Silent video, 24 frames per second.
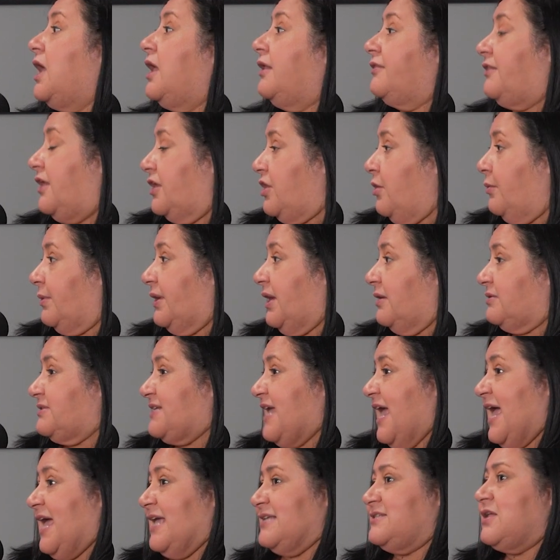that no one else
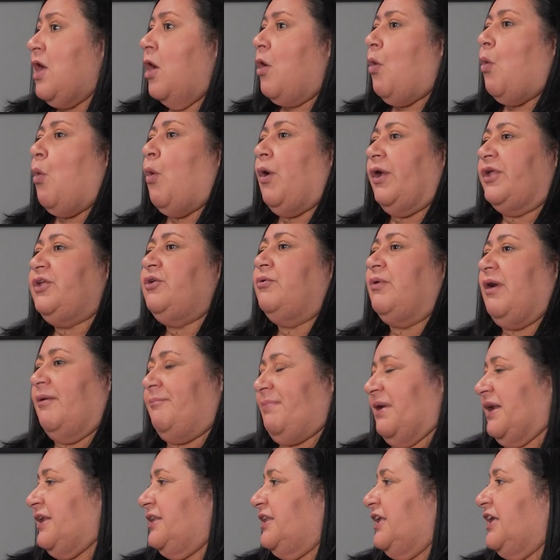has, or you have
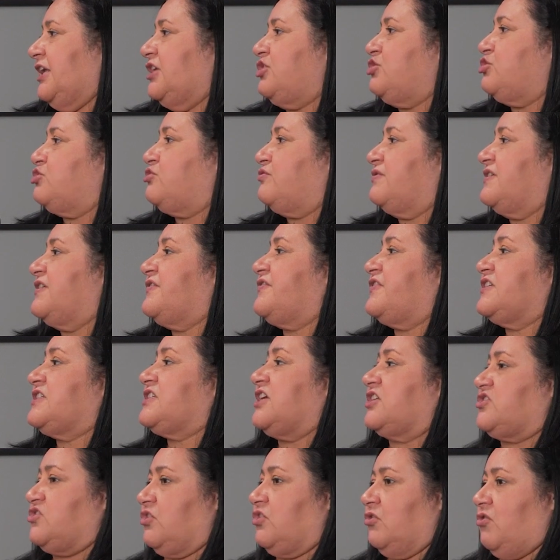been in the industry for
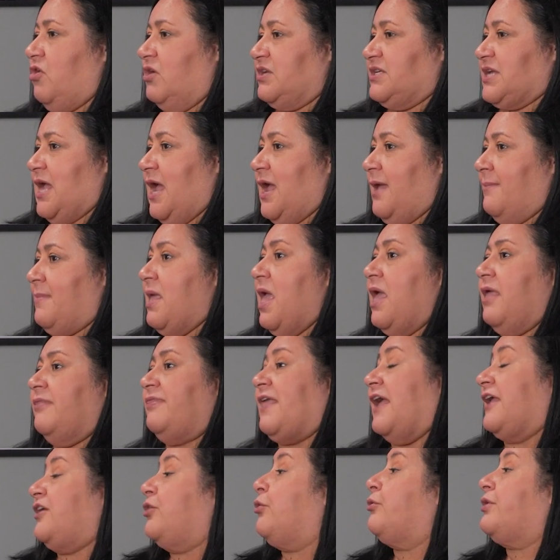such a long time
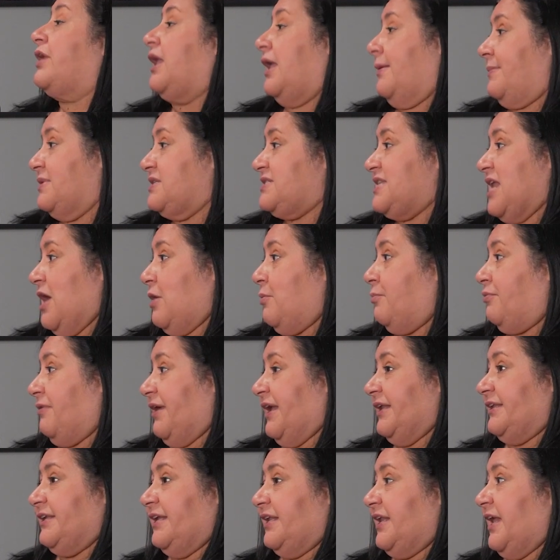that your name is now
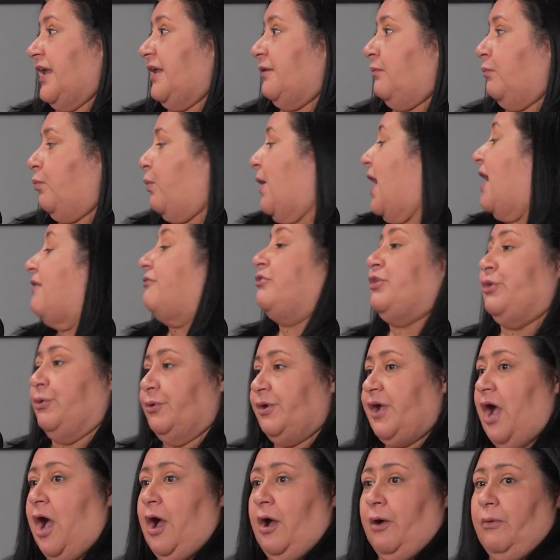branded and wherever you
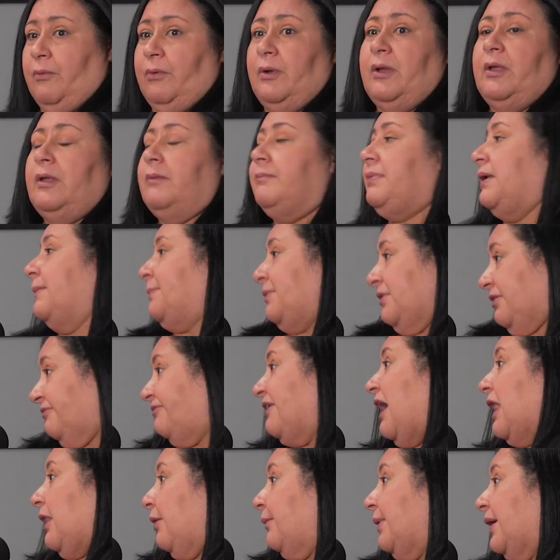go, people are
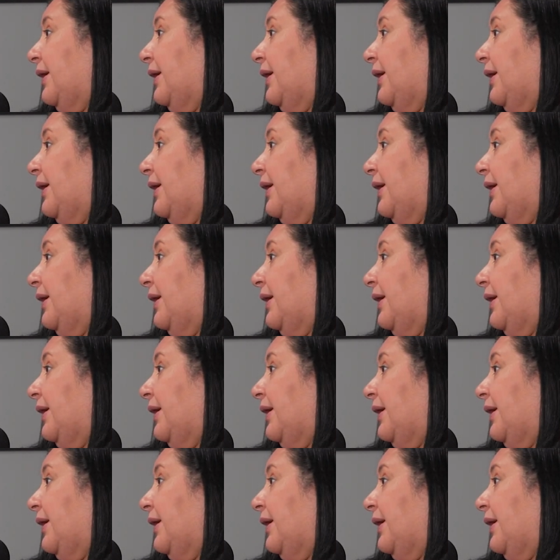following.